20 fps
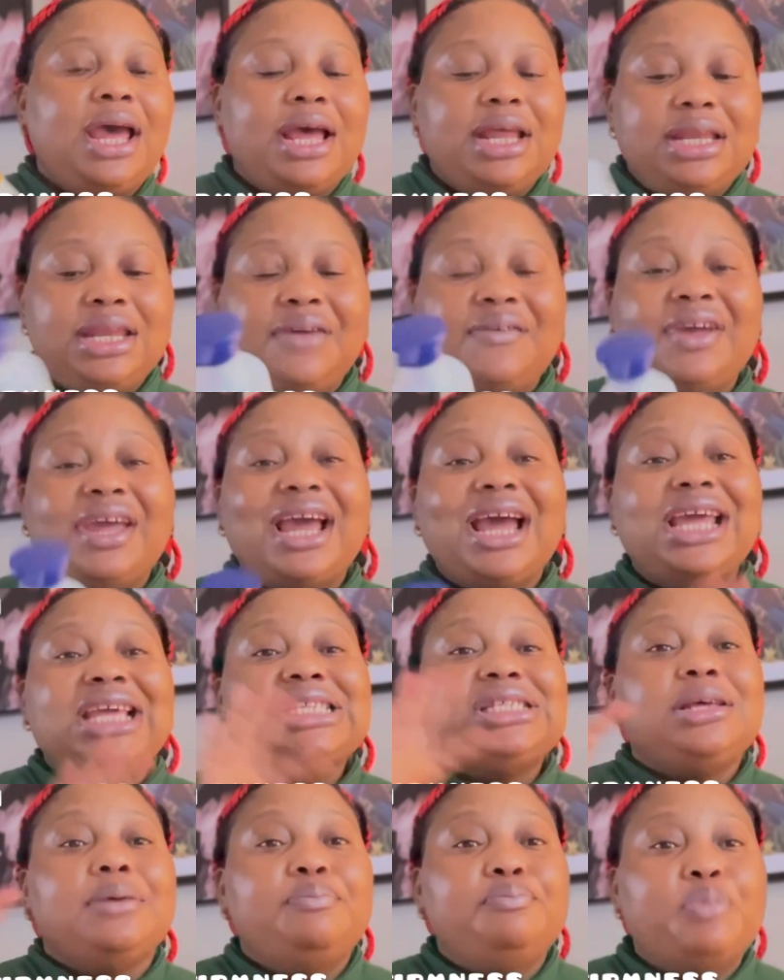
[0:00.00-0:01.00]
Nivea
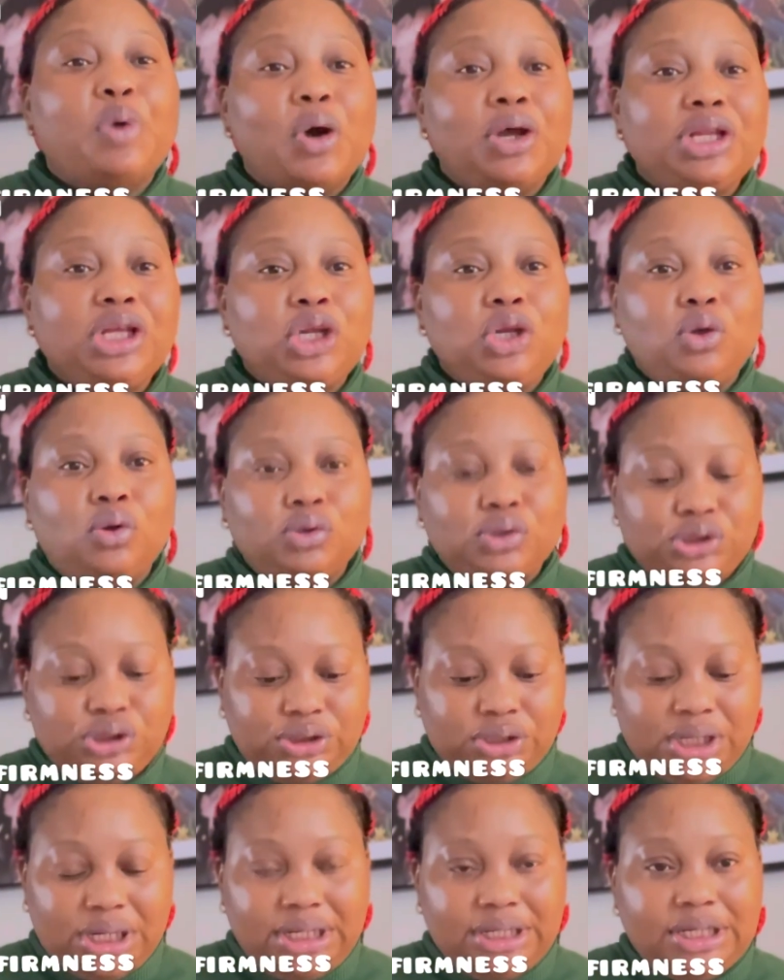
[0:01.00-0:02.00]
is a body
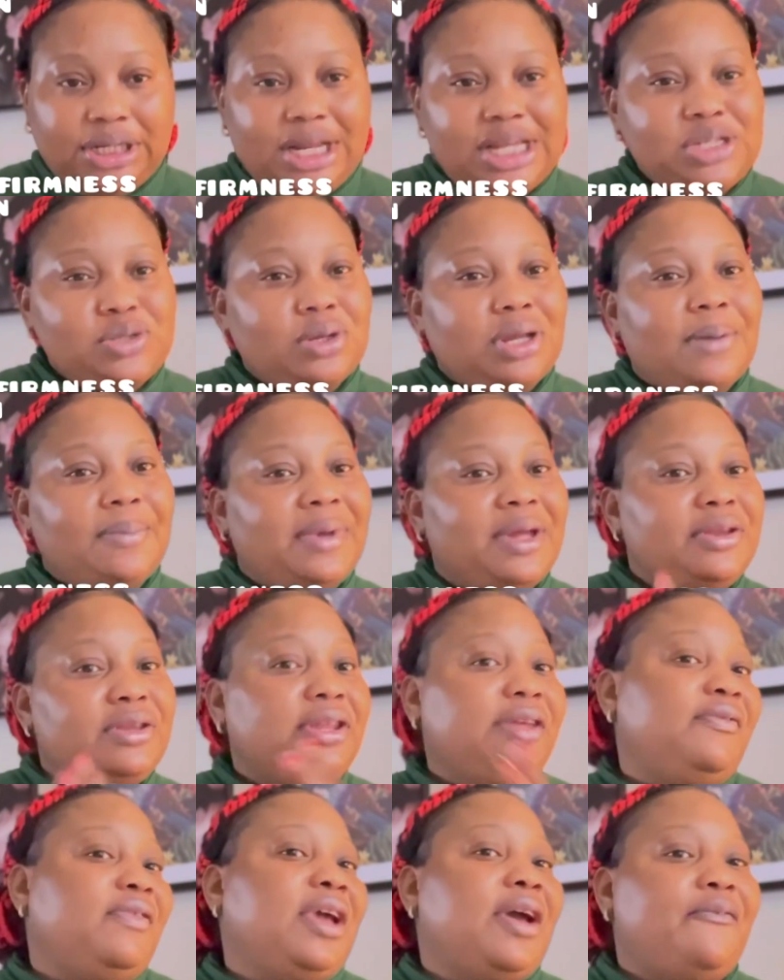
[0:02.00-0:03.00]
lotion let's talk about
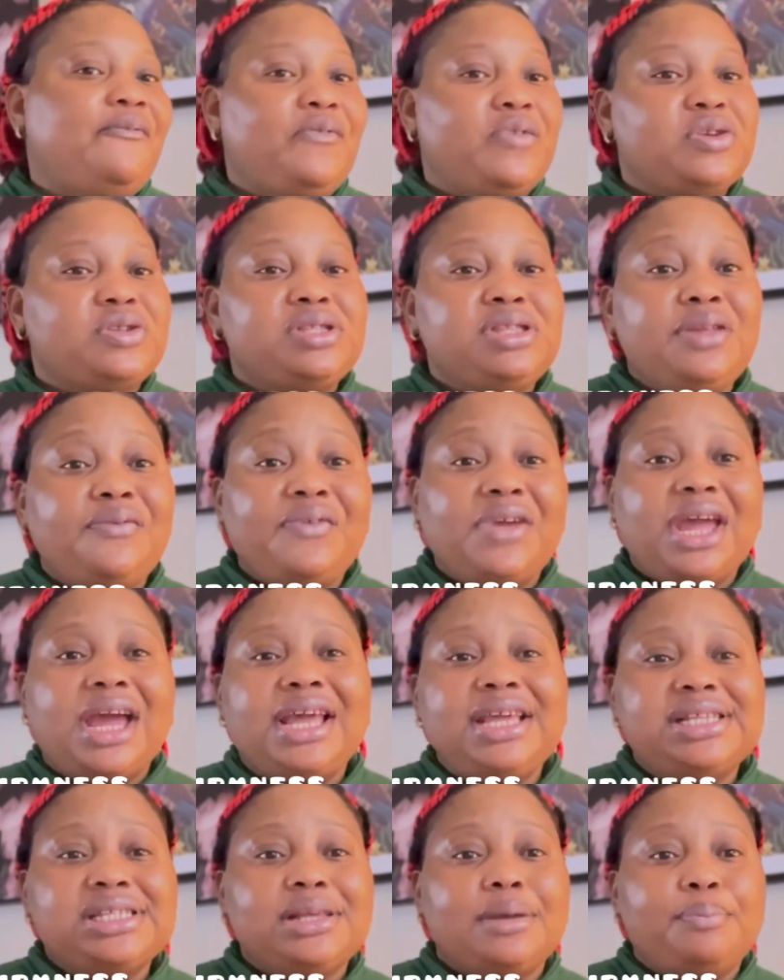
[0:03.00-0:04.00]
Nivea first
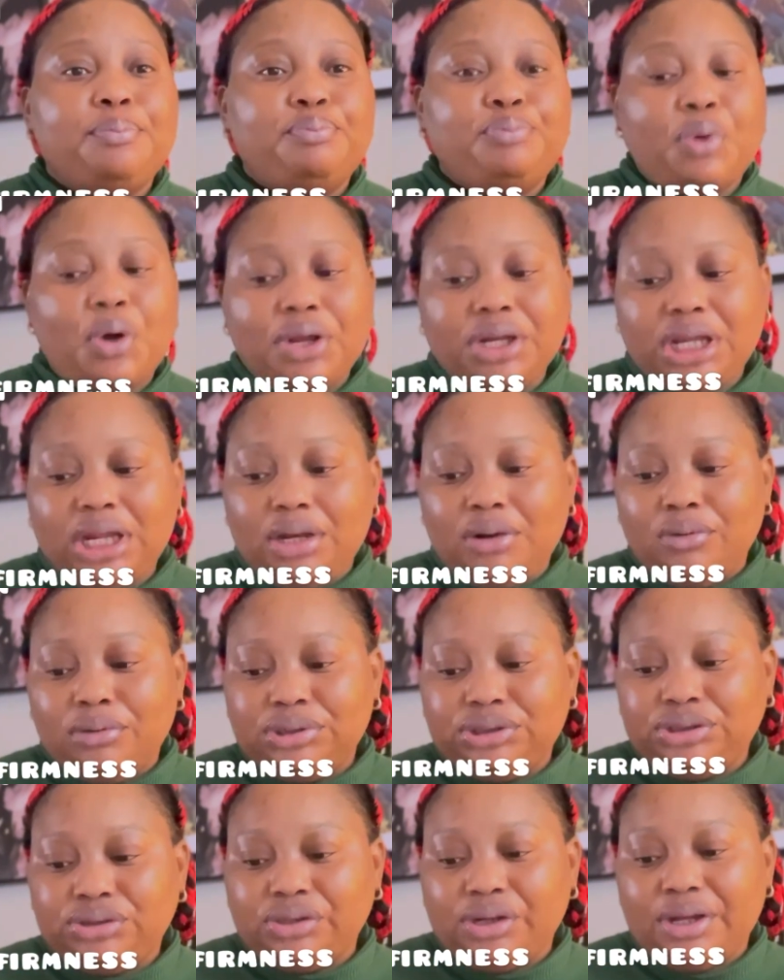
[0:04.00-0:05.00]
Nivea is a body
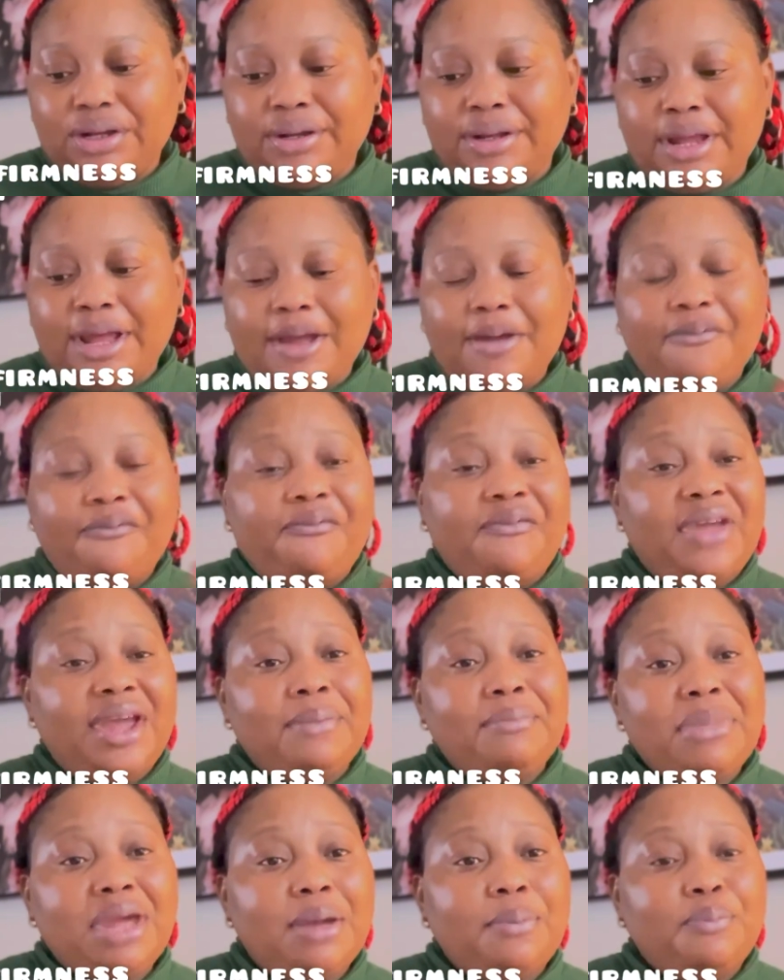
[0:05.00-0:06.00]
lotion
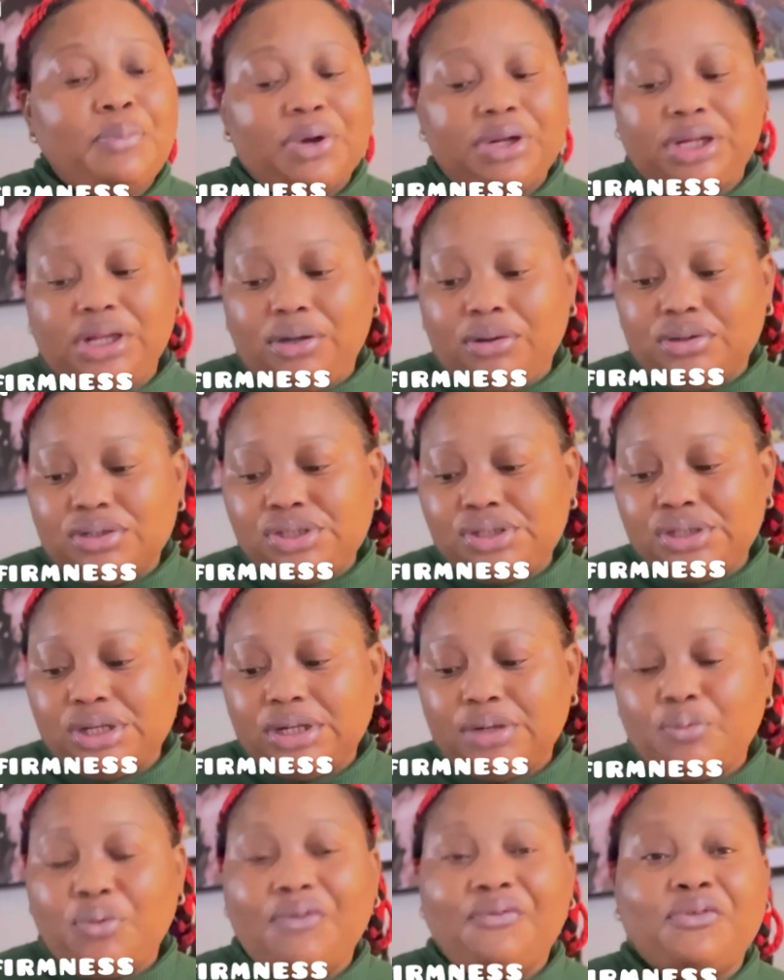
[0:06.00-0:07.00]
firming body
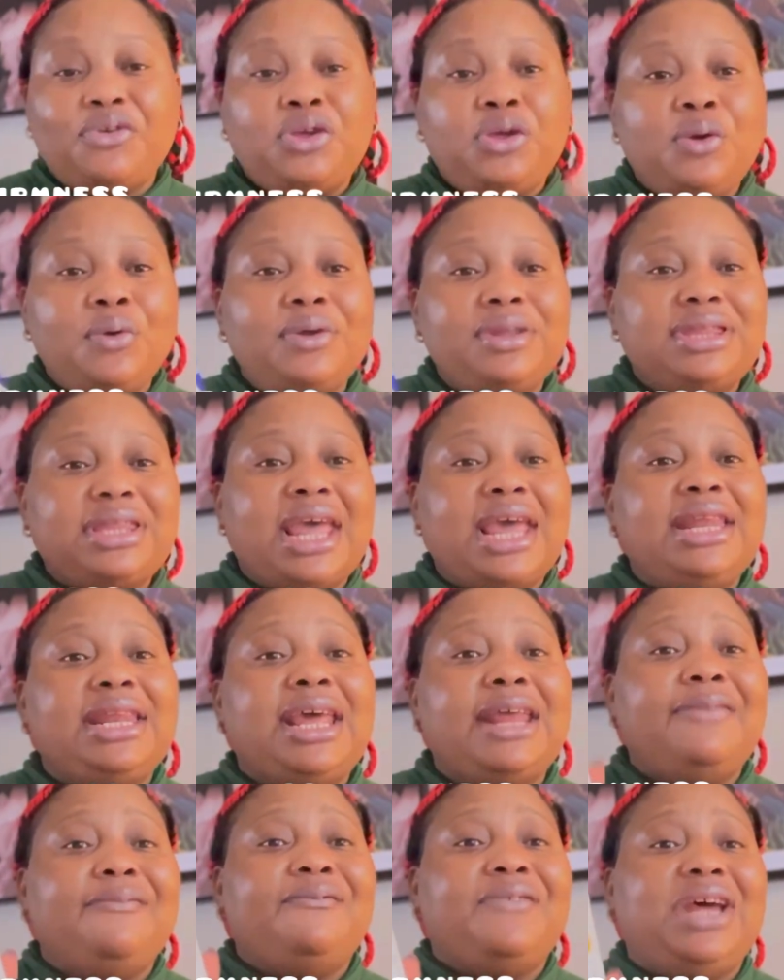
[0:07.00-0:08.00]
lotion with
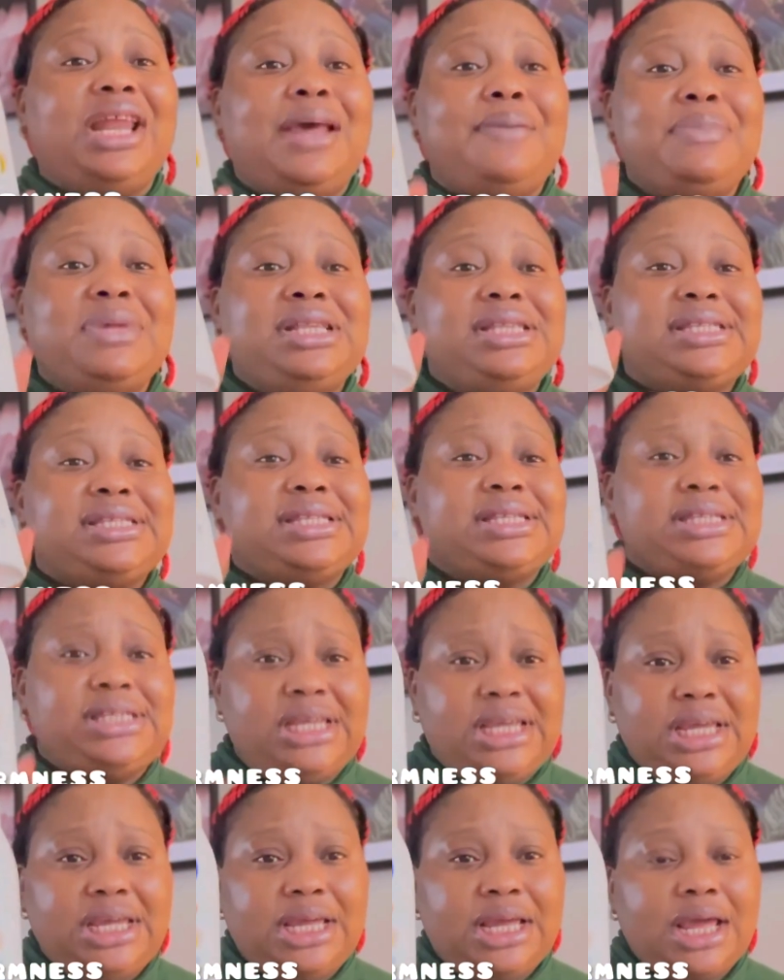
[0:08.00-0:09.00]
Q10 and vitamin
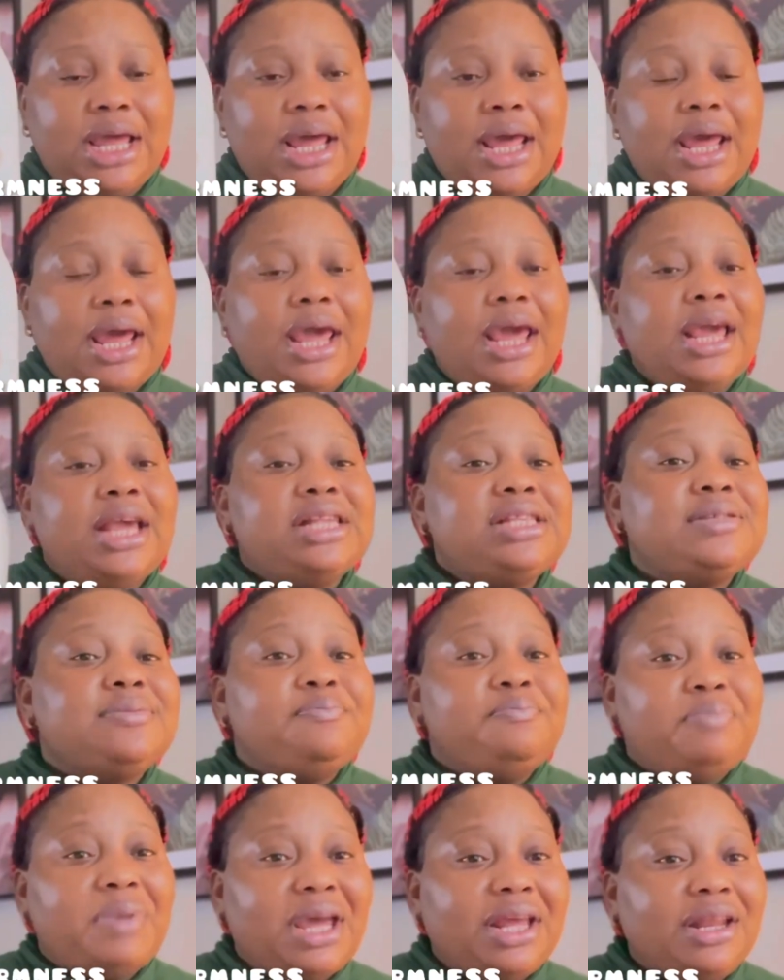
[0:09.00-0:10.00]
C it's
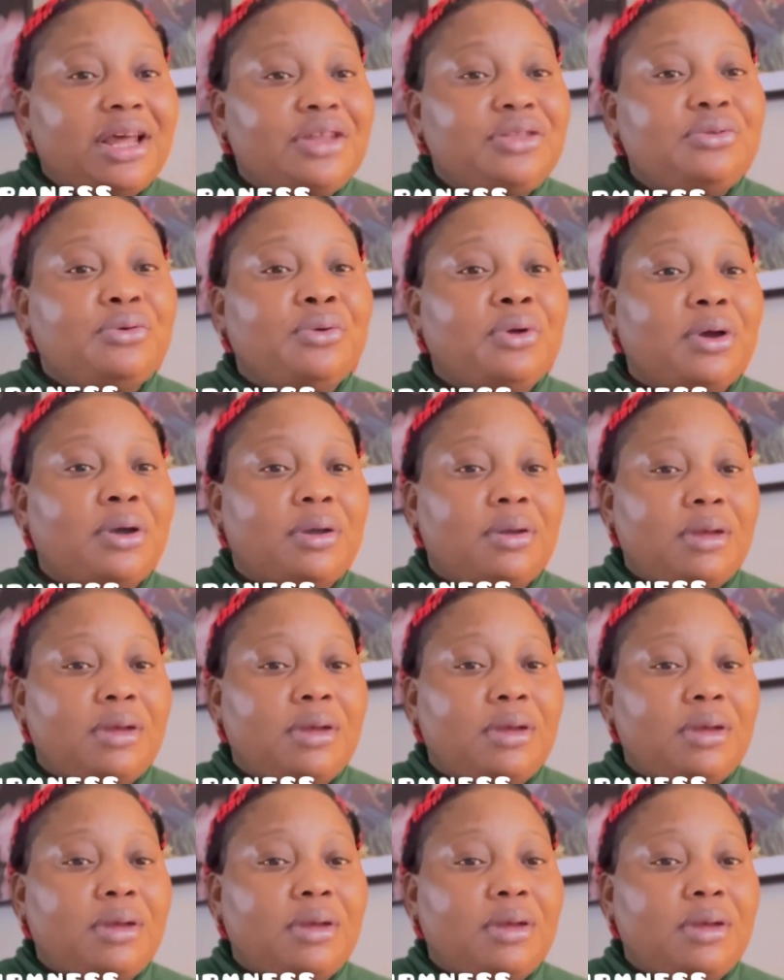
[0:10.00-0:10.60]
better to